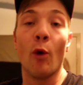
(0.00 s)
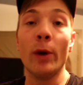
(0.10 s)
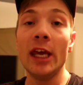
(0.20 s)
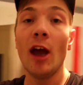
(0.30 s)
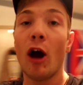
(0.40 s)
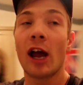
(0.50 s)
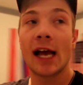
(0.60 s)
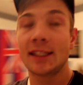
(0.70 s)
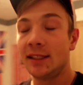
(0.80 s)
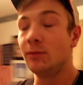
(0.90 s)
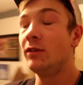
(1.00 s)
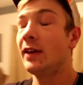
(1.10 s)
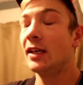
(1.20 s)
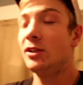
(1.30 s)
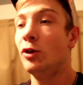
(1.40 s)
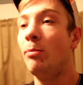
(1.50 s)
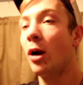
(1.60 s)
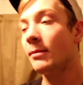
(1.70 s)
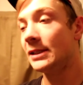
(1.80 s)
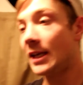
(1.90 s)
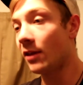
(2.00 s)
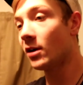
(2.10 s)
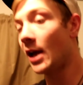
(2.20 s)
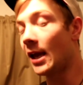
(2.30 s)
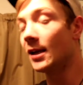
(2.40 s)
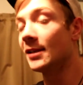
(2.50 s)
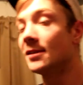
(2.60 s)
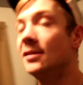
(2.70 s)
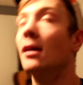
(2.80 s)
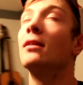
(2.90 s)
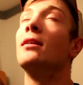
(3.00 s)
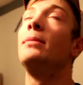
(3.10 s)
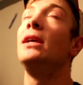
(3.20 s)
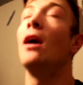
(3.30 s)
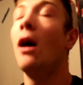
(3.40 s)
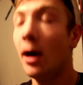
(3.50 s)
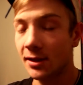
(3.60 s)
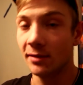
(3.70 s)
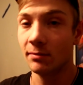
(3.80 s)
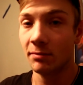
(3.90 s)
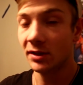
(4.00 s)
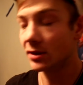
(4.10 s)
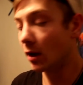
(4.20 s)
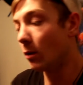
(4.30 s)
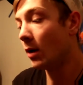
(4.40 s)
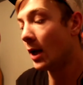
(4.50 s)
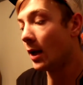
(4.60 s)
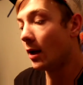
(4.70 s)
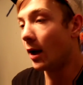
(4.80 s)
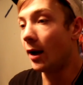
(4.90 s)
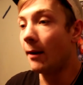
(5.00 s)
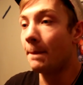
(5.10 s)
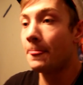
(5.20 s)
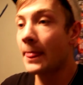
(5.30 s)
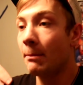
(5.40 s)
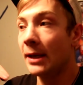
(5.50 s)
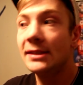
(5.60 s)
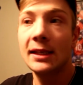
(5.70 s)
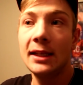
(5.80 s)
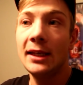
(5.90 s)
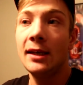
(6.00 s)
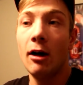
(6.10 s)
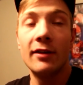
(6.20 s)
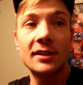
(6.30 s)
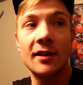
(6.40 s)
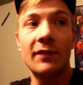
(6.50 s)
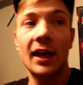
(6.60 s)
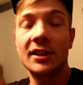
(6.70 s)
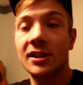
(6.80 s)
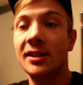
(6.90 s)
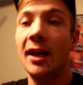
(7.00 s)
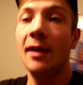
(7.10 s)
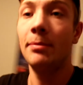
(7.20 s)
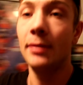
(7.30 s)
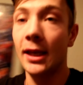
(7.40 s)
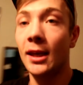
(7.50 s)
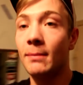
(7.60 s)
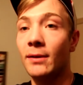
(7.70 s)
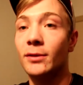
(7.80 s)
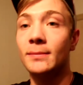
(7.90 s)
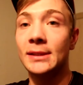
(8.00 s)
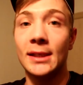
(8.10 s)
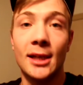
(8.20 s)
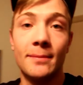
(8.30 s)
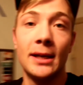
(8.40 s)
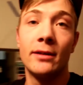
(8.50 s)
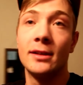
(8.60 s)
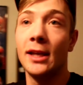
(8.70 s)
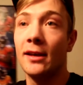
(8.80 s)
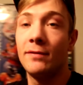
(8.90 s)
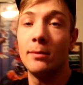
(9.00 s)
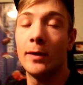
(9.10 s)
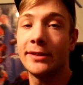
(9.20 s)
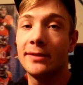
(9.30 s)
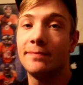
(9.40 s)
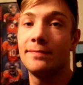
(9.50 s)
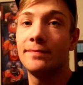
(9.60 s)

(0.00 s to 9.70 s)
We are actually moving into apartment together and it's gonna be awesome. So um, basically all this stuff that I just set up like in my room is gonna come down in like a few months.